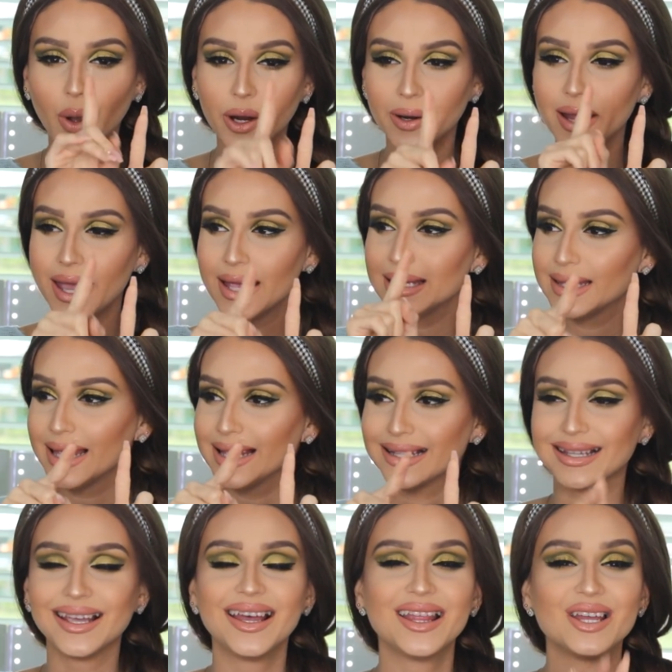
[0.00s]
Where is
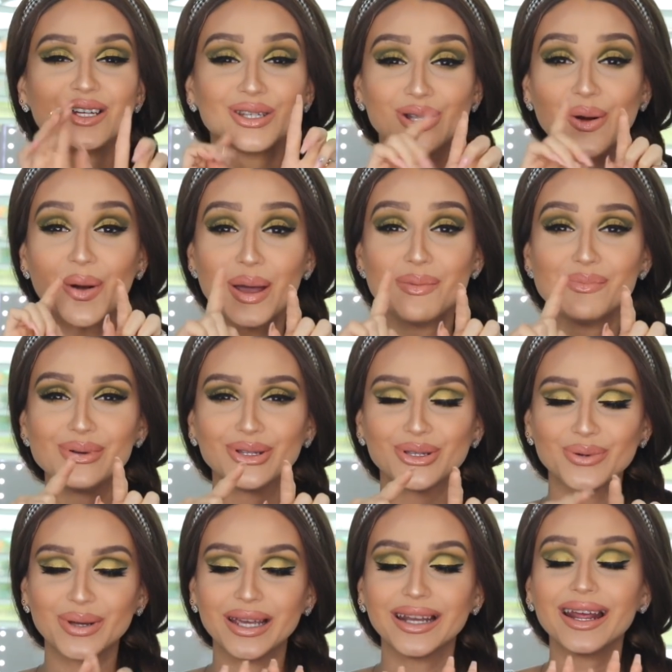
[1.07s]
it? There's no
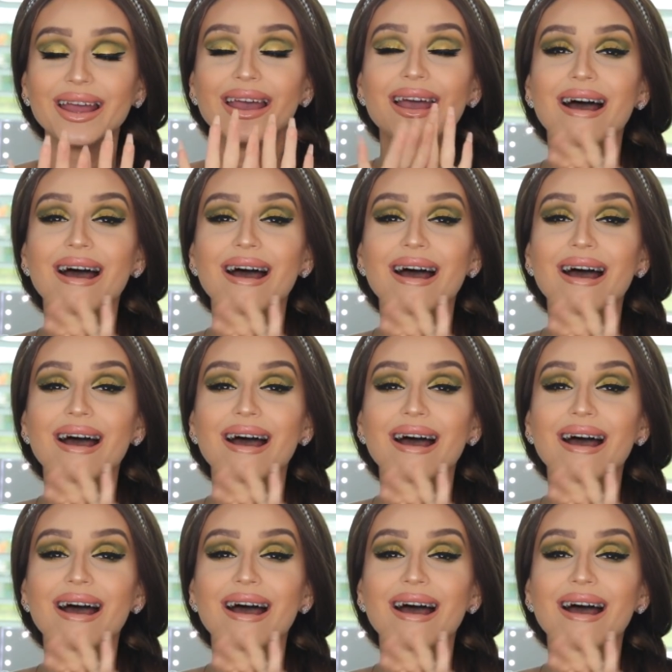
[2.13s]
in-between.